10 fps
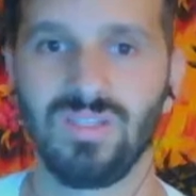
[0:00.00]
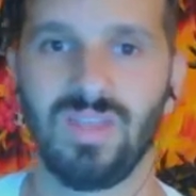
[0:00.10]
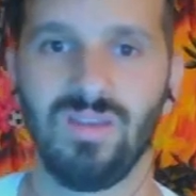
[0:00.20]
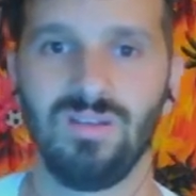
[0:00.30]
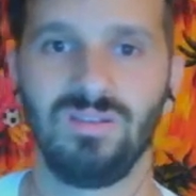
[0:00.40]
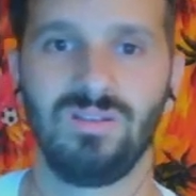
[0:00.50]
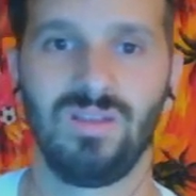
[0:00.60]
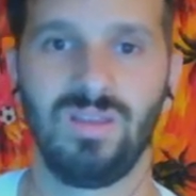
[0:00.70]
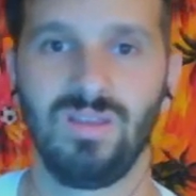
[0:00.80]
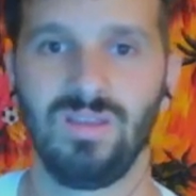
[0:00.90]
that,
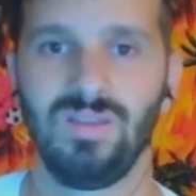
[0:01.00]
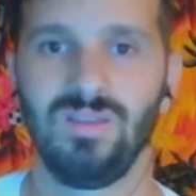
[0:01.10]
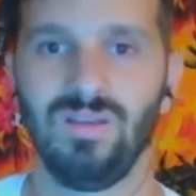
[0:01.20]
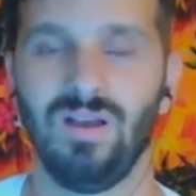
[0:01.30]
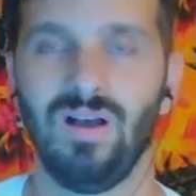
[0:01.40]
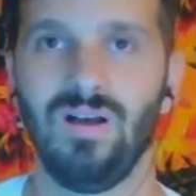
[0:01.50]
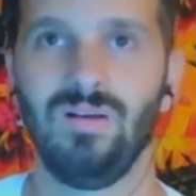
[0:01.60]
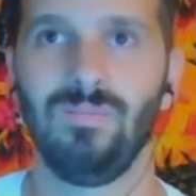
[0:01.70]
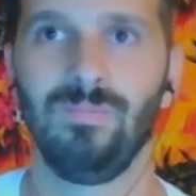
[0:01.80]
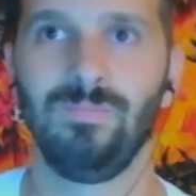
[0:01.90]

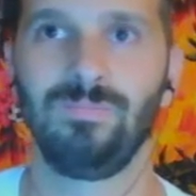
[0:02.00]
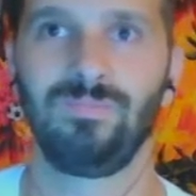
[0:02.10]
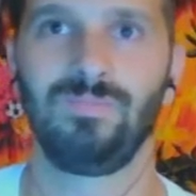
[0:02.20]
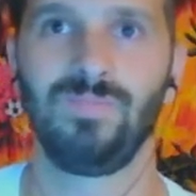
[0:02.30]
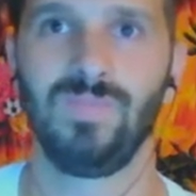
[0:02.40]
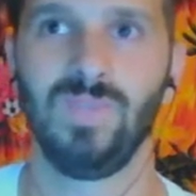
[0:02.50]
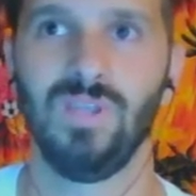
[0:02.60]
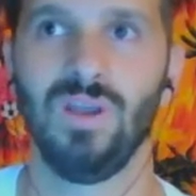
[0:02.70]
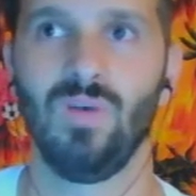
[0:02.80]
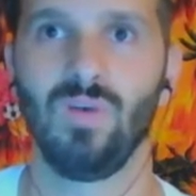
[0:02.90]
you know,